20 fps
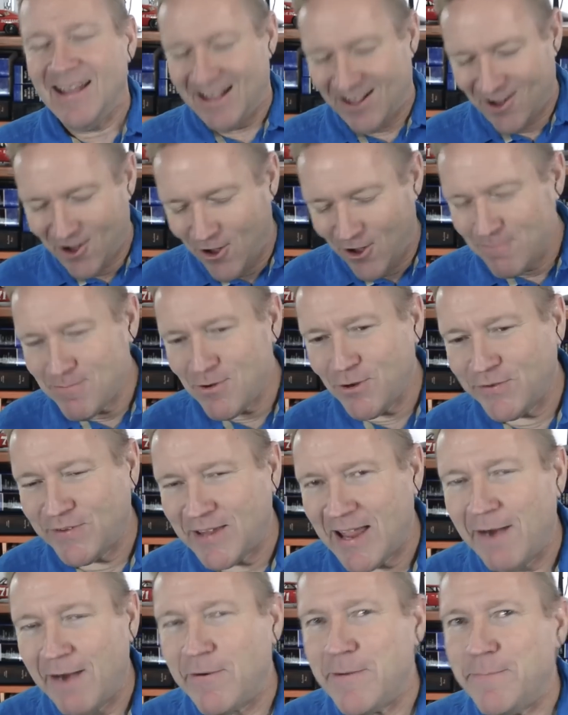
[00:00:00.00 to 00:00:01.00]
Almost
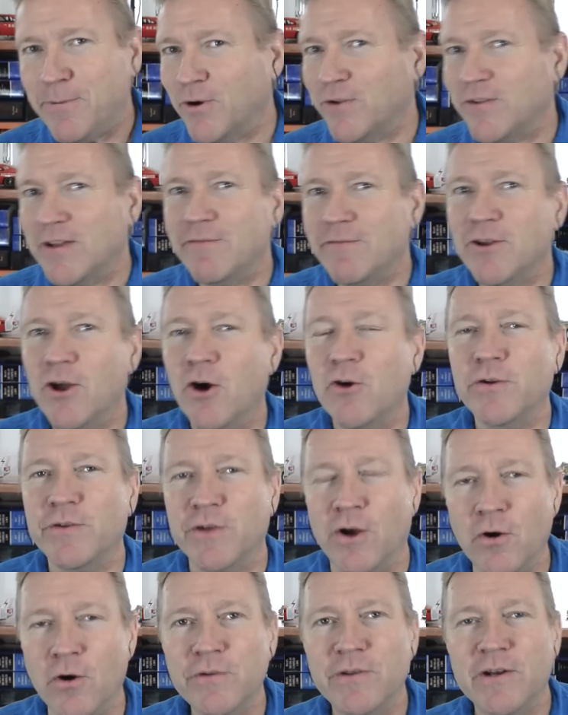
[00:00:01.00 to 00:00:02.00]
every person I've known who's
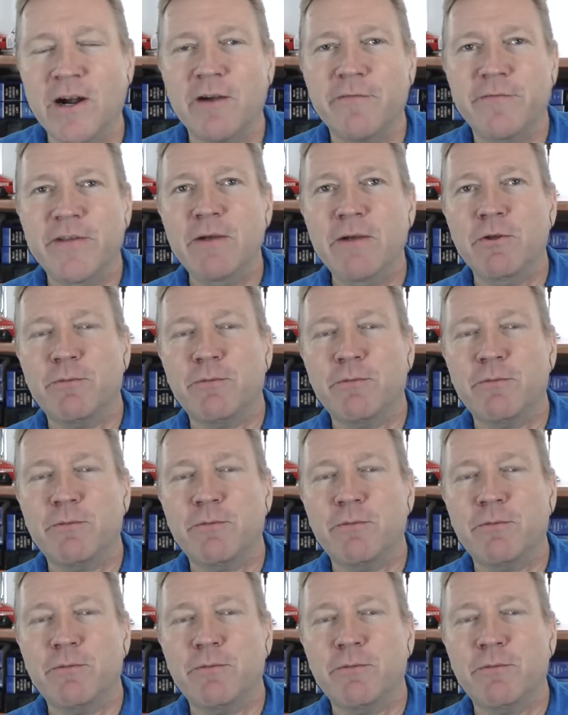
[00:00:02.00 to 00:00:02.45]
owned an RV